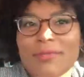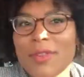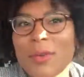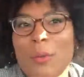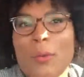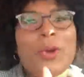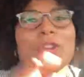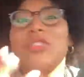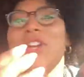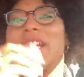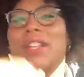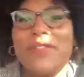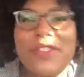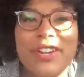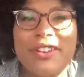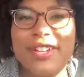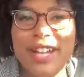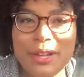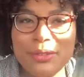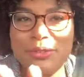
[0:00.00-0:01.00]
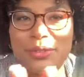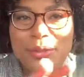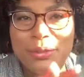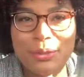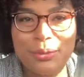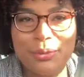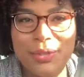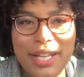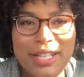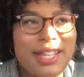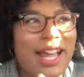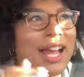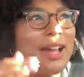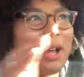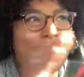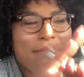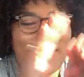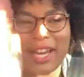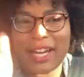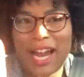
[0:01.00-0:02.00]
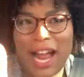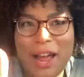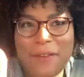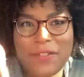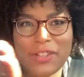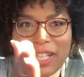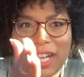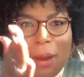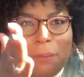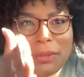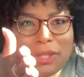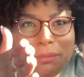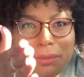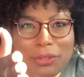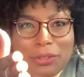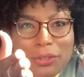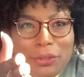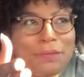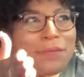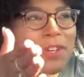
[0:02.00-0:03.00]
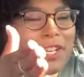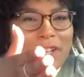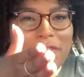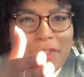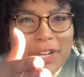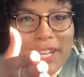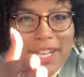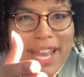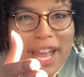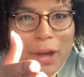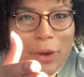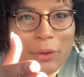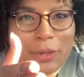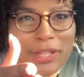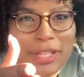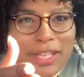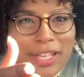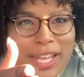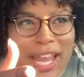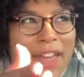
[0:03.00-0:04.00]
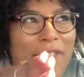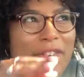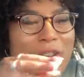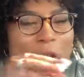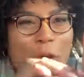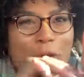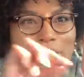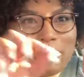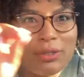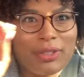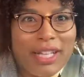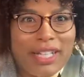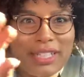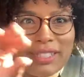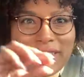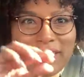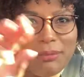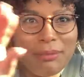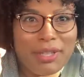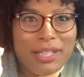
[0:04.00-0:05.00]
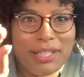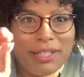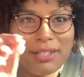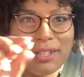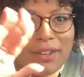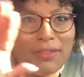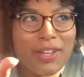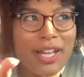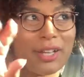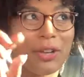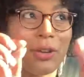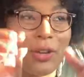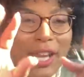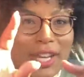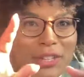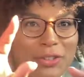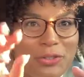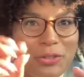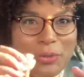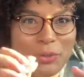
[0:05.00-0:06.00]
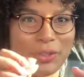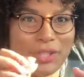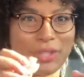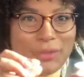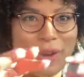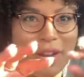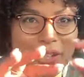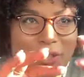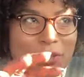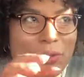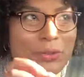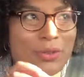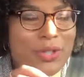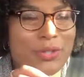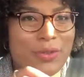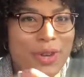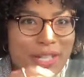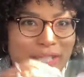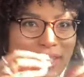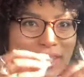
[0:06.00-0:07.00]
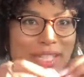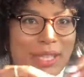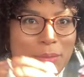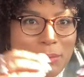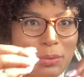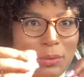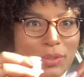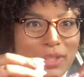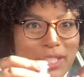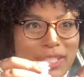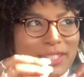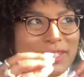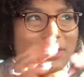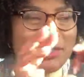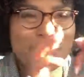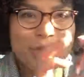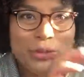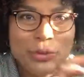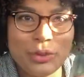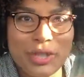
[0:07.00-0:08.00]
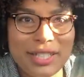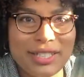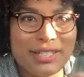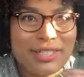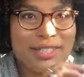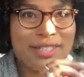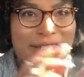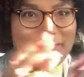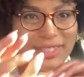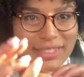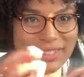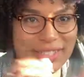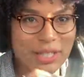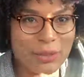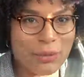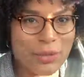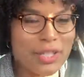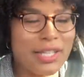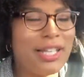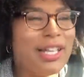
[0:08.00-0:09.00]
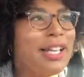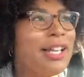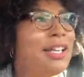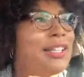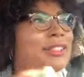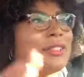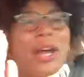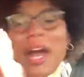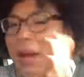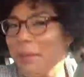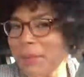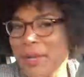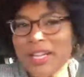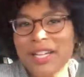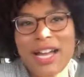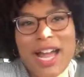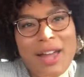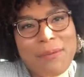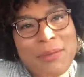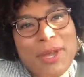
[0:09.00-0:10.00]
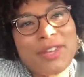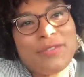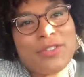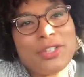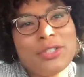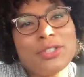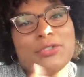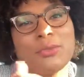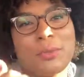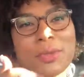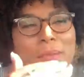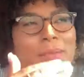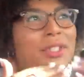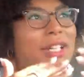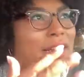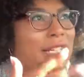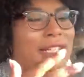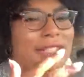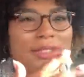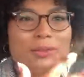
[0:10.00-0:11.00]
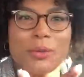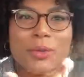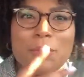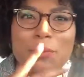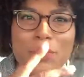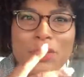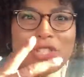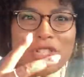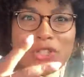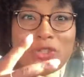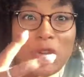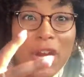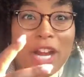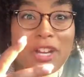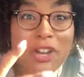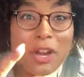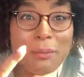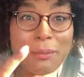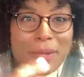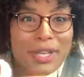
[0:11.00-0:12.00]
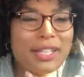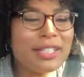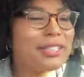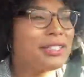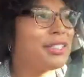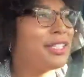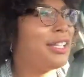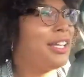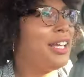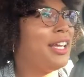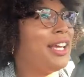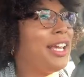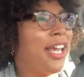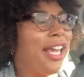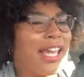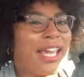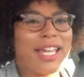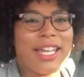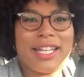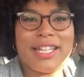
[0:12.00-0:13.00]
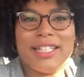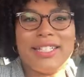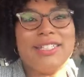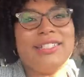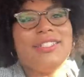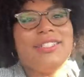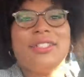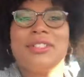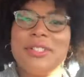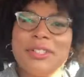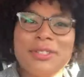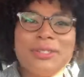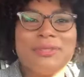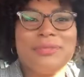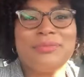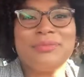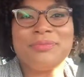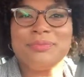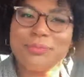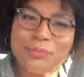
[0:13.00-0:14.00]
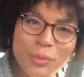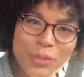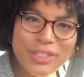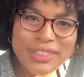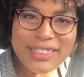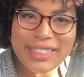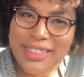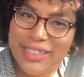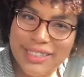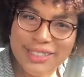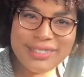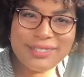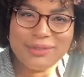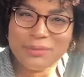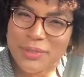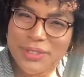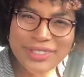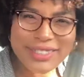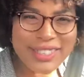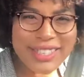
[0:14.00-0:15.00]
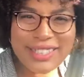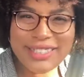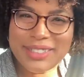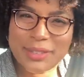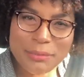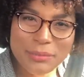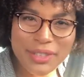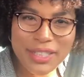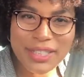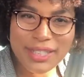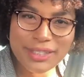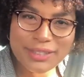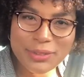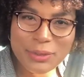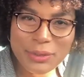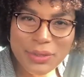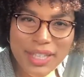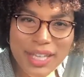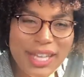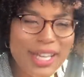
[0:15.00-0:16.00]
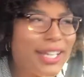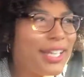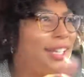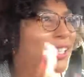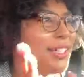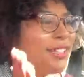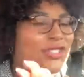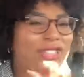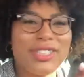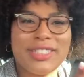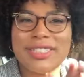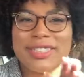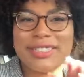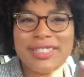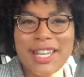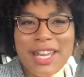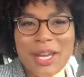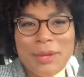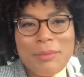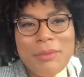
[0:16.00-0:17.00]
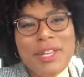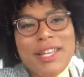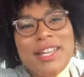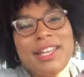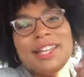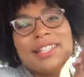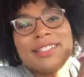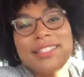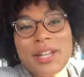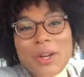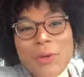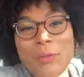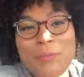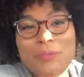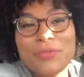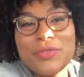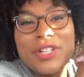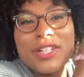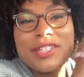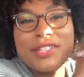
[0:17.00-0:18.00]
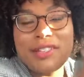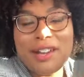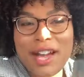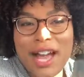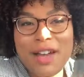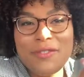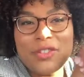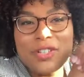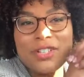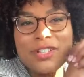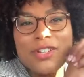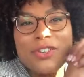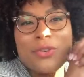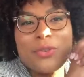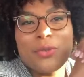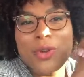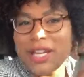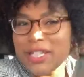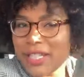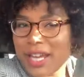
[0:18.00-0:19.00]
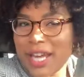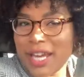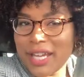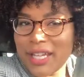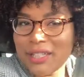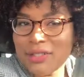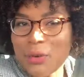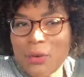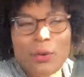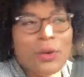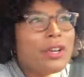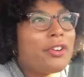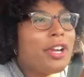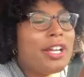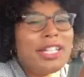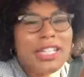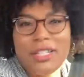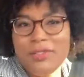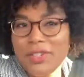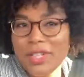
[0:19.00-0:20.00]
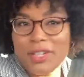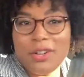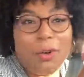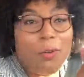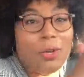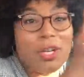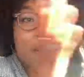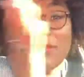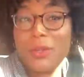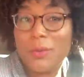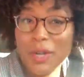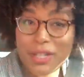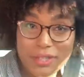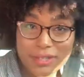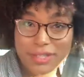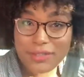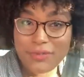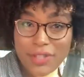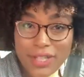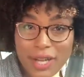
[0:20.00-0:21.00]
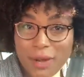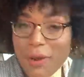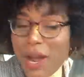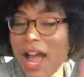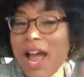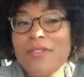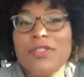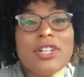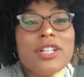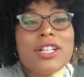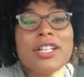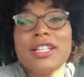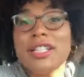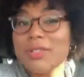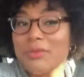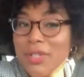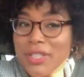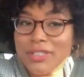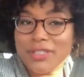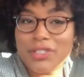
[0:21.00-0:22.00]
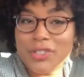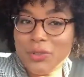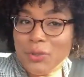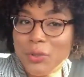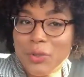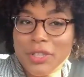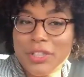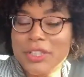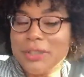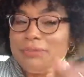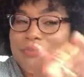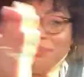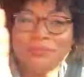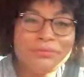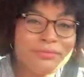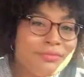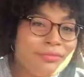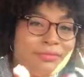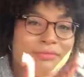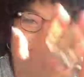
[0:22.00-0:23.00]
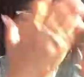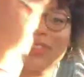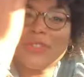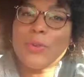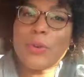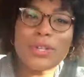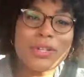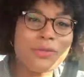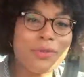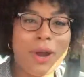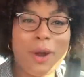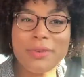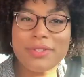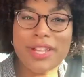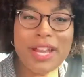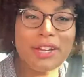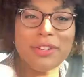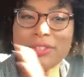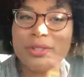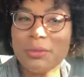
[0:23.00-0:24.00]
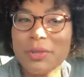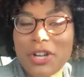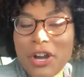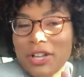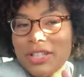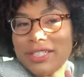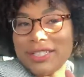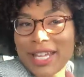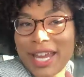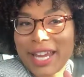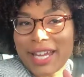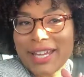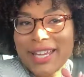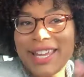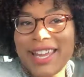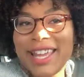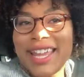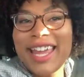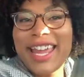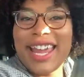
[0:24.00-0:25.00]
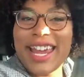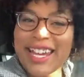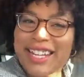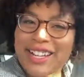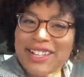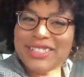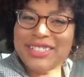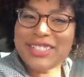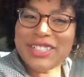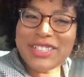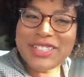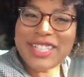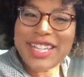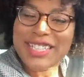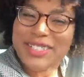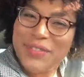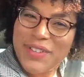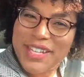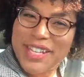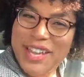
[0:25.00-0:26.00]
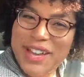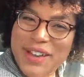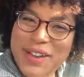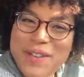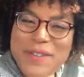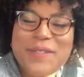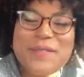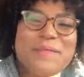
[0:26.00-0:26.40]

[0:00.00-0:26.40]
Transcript: we're trying to figure it out too. And I like I feel like I'm in the middle of figuring it out and then also like gleaming of like, okay, you're doing this right, you're doing this right, like keep doing this, do less of this, etc. So I make I make videos for people like us. We're we're just trying our best and you know, we're seeing we're seeing some things, okay, in Jesus' name. So y'all have a great day or a great evening or whenever you watch this video have a good rest of your 24 hour cycle that we call a day and i'll see y'all in the next video